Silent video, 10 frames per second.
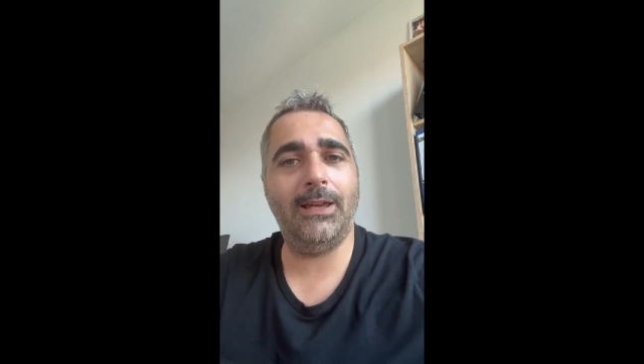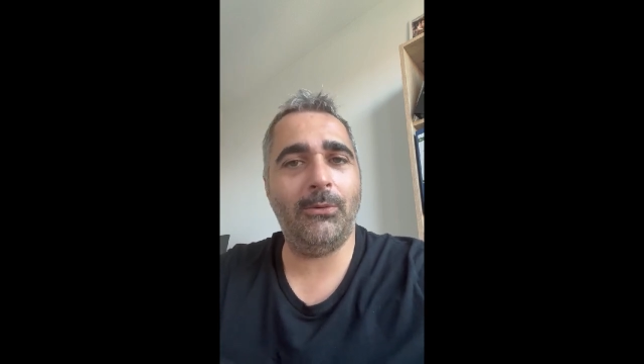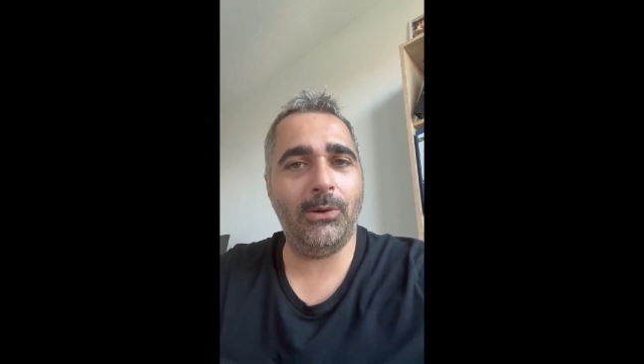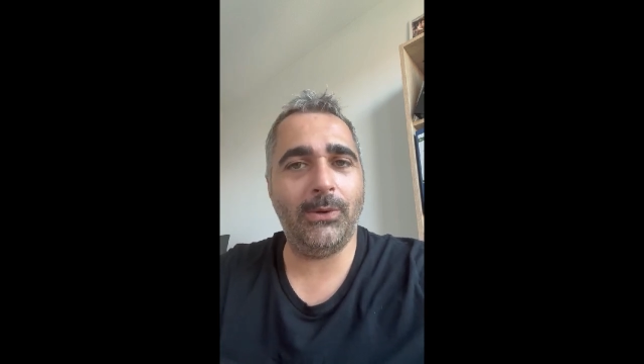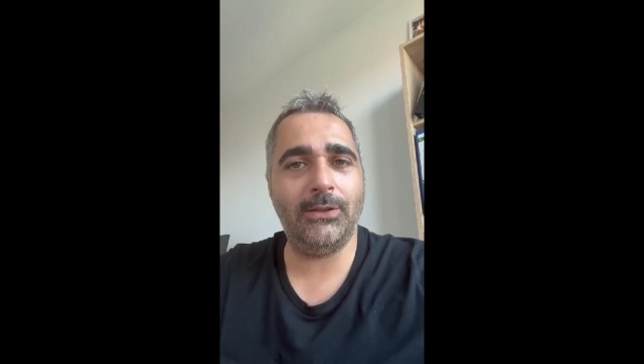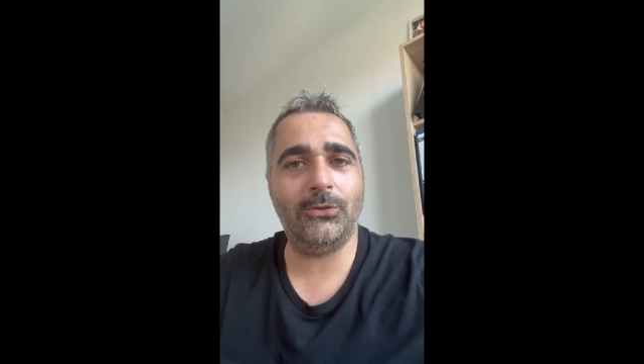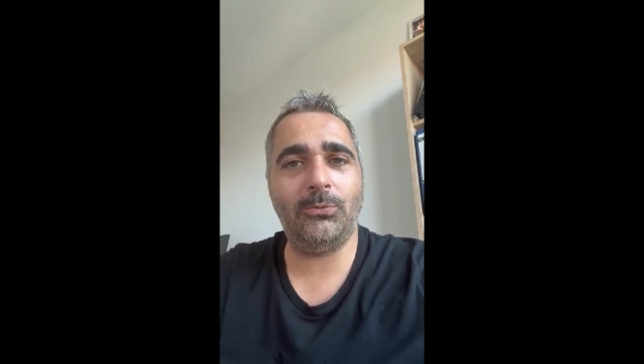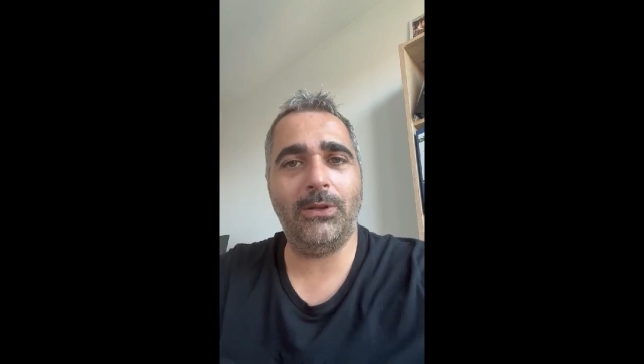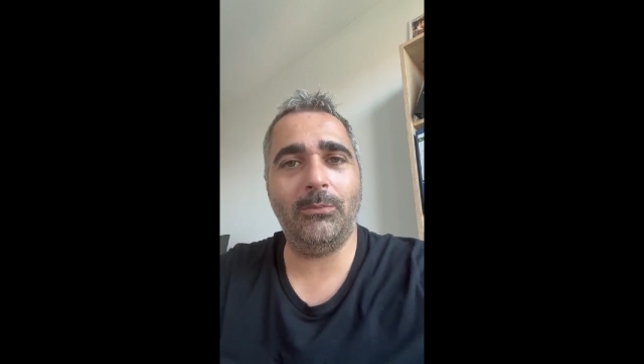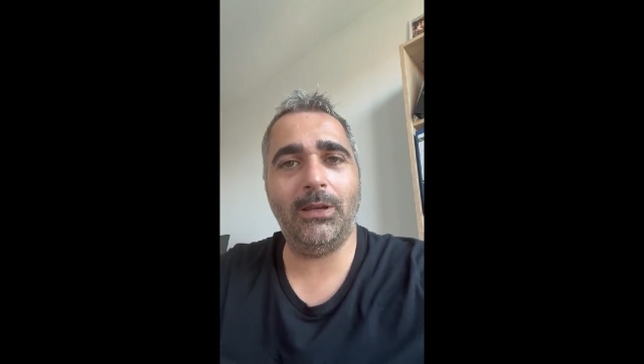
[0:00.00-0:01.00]
and we went
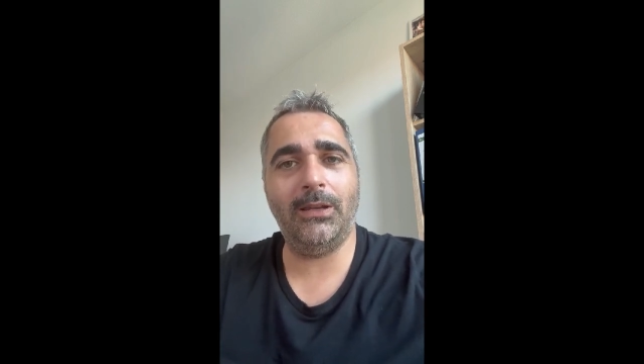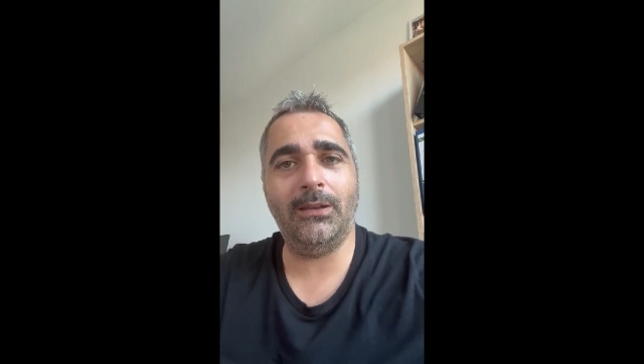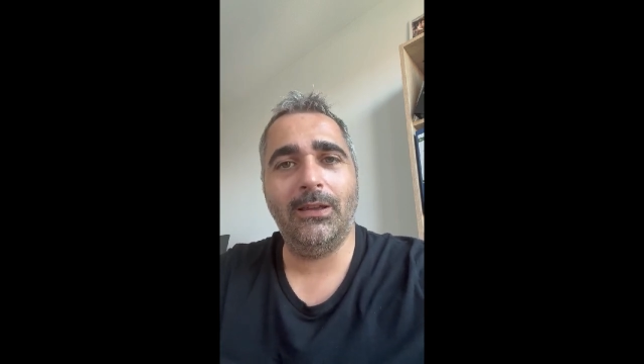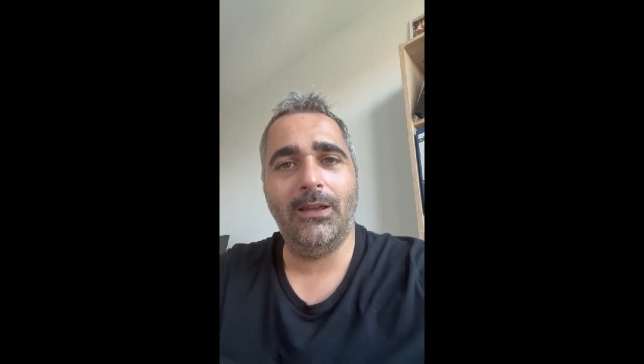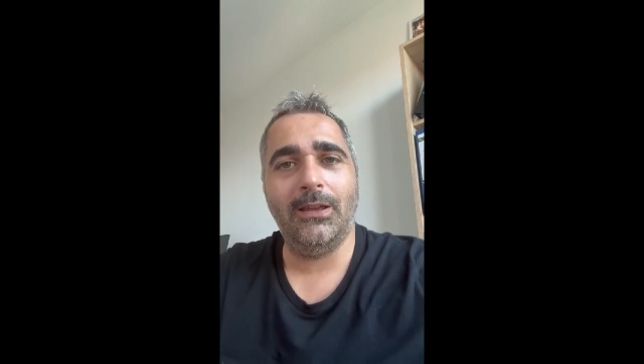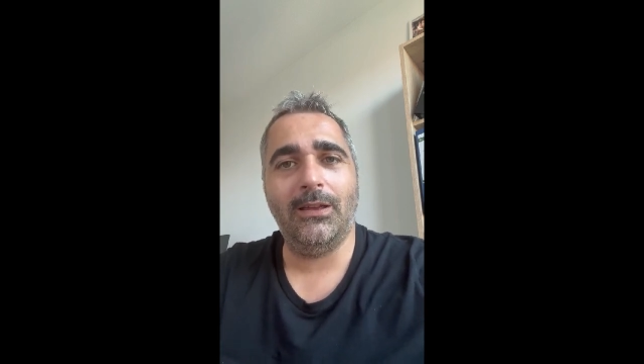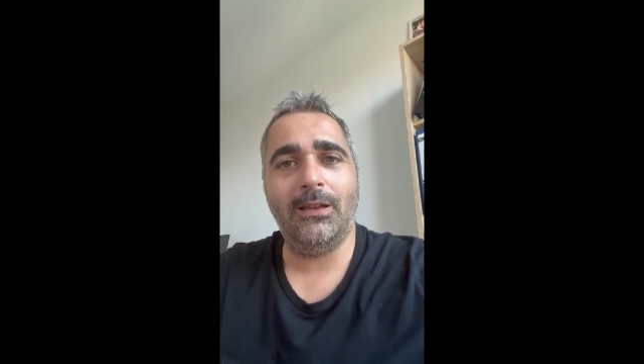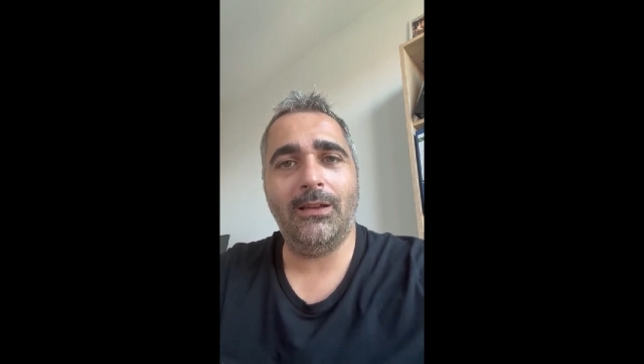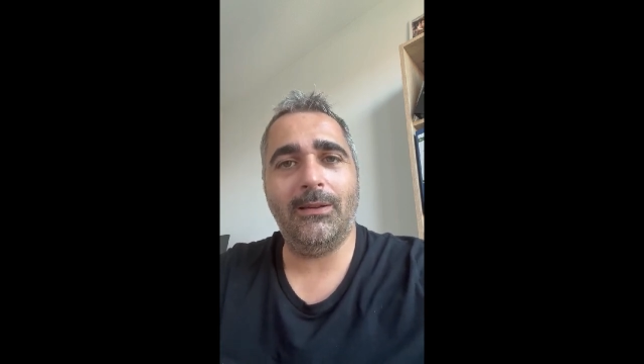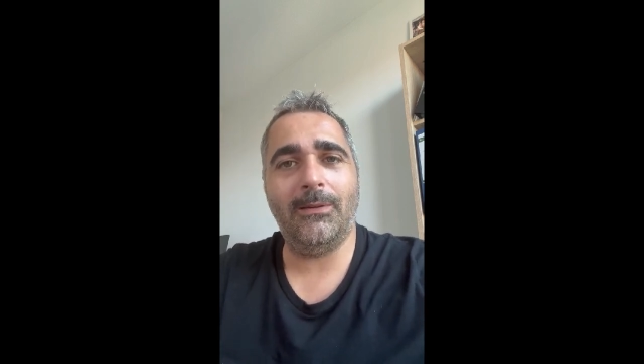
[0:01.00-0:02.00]
swimming
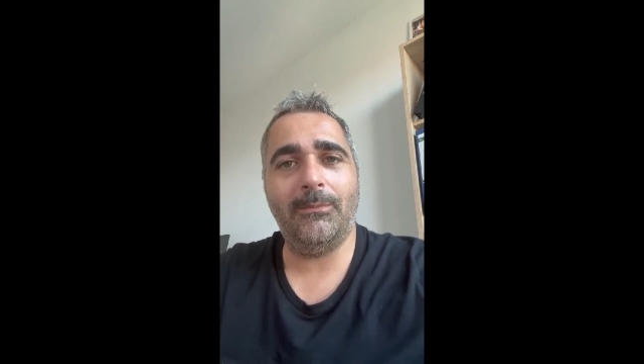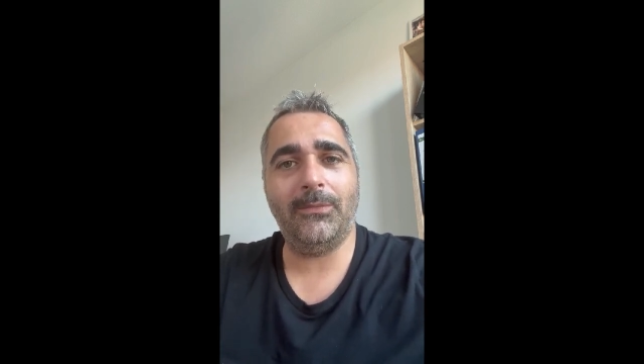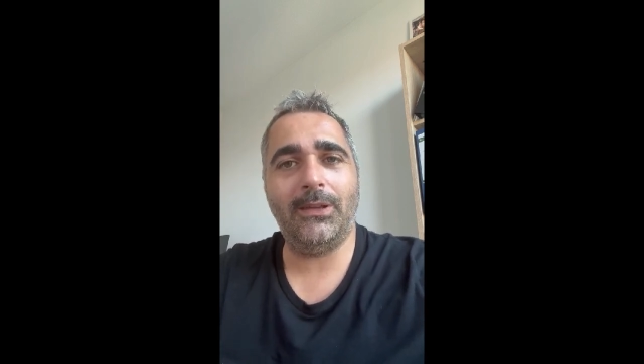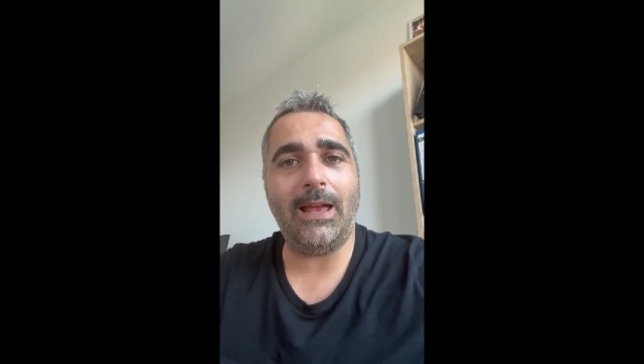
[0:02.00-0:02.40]
um,